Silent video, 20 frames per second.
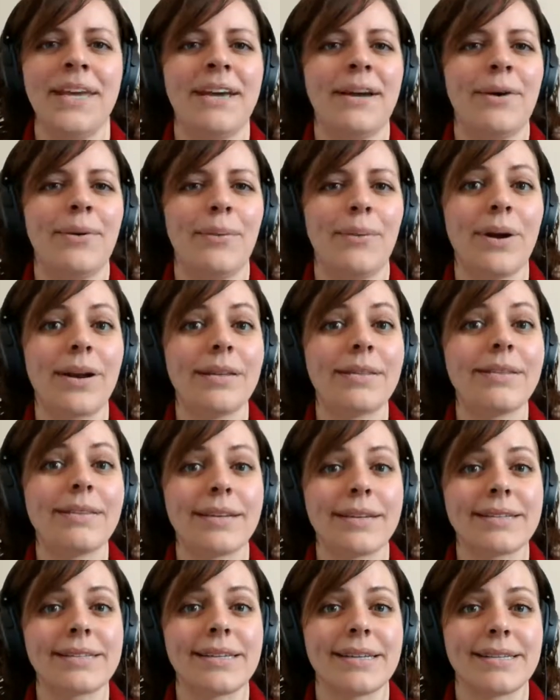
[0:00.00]
One of the
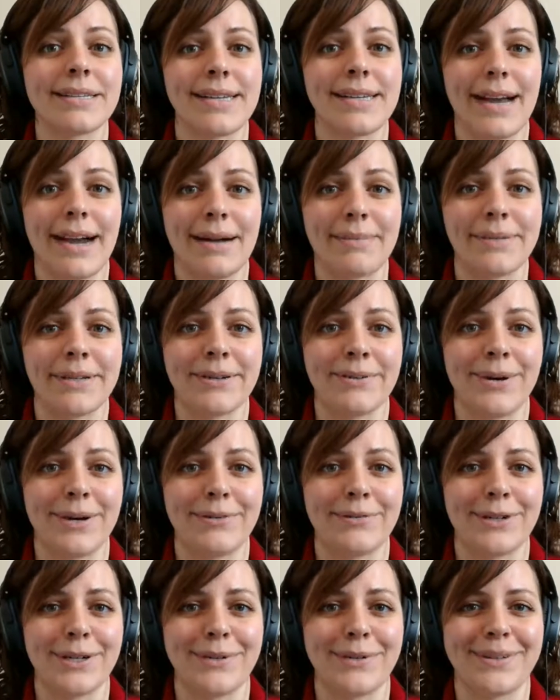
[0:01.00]
things I see happen quite
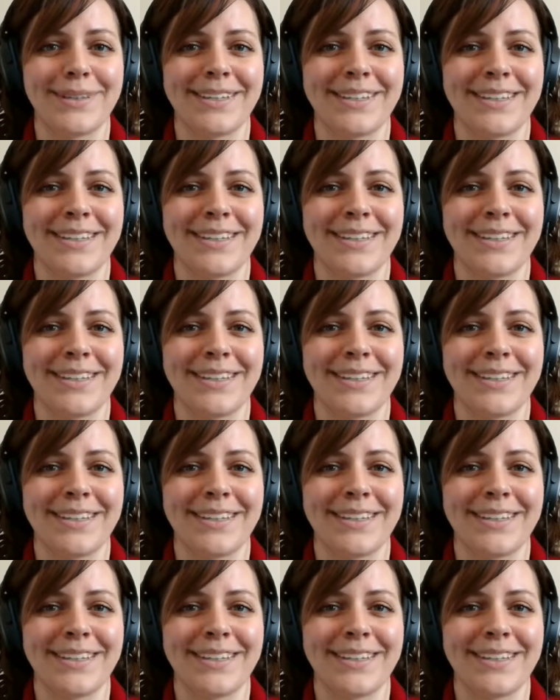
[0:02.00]
frequently,